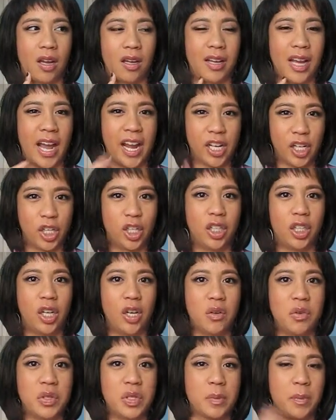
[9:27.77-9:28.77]
kind of
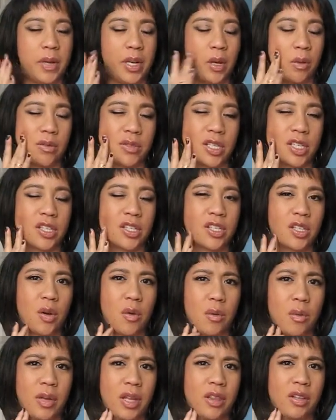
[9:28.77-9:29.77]
close, but it was like
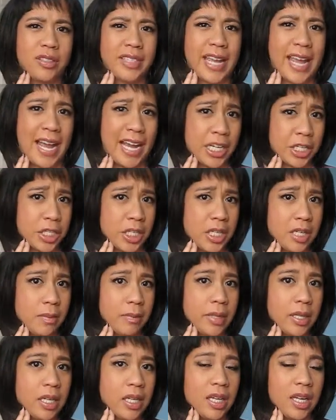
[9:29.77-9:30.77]
so, it looked ashy to
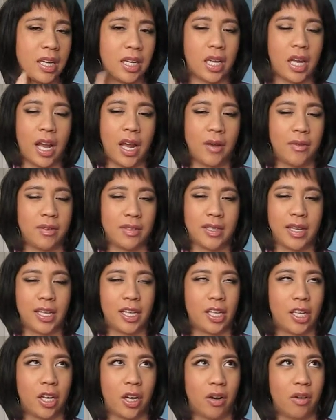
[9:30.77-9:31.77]
me, and I was
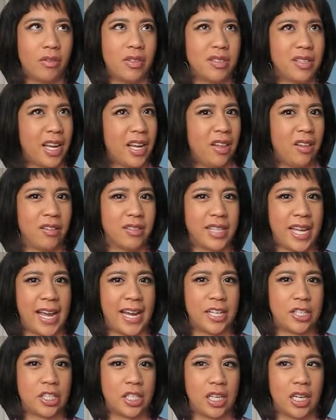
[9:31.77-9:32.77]
like, you know, this kind of looks
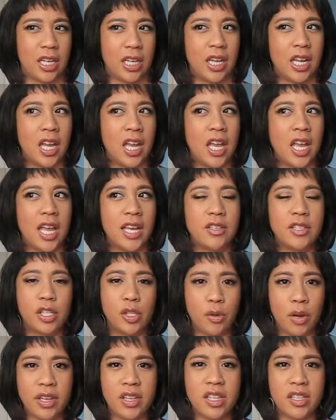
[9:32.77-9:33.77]
ashy. He's
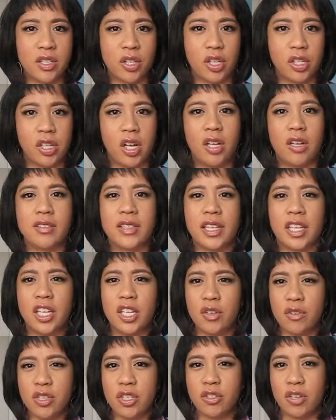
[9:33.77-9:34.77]
like, no, I think it's a good color. I was like,
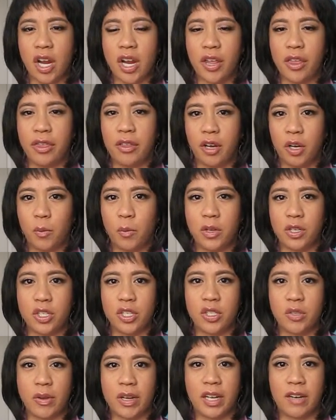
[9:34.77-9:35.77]
can you just try a 3rd one
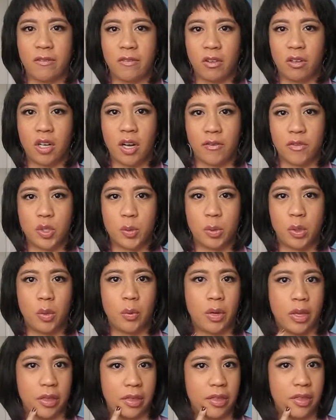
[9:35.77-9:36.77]
just so I can feel comfortable
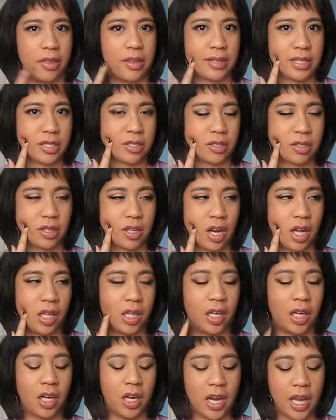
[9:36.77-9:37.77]
with this
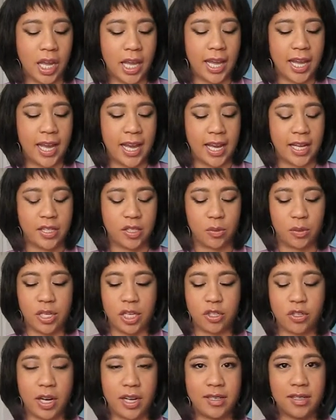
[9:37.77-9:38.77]
color? And so
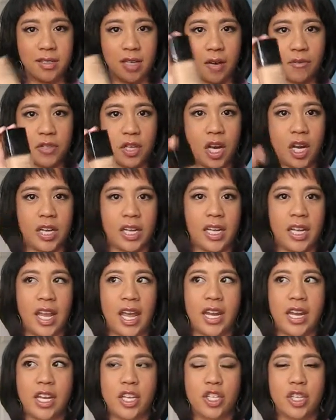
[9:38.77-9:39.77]
he tried Soft Honey,
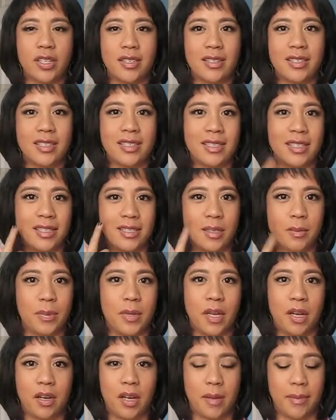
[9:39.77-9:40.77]
and it just
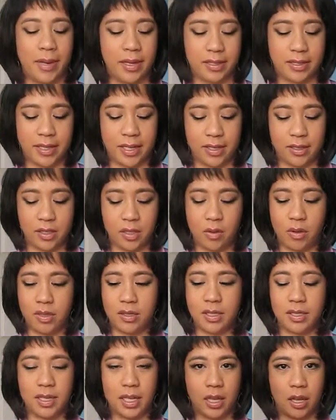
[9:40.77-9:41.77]
disappeared on my skin. So
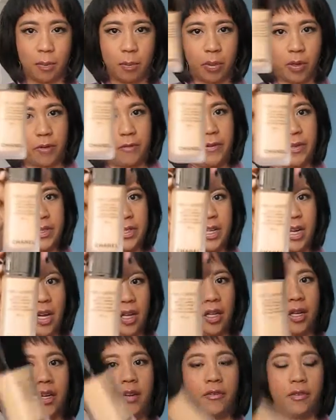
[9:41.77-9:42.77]
this is like the perfect
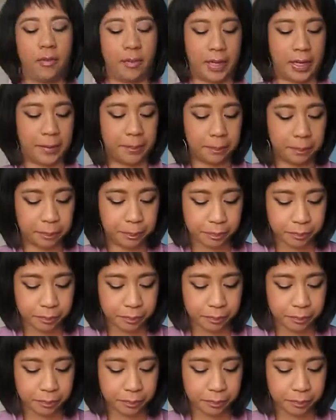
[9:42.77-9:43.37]
color for me.